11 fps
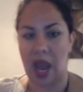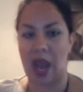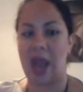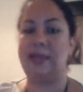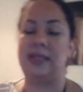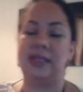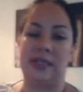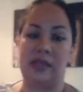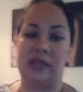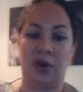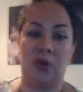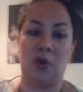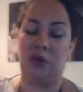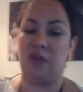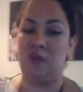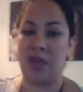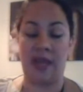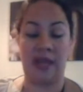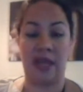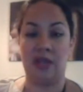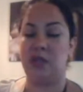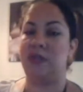I said, this isn't going to work for me. I
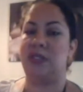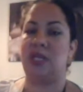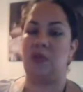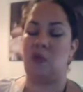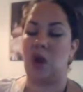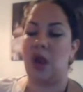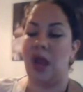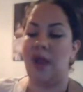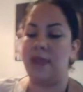can't do this anymore.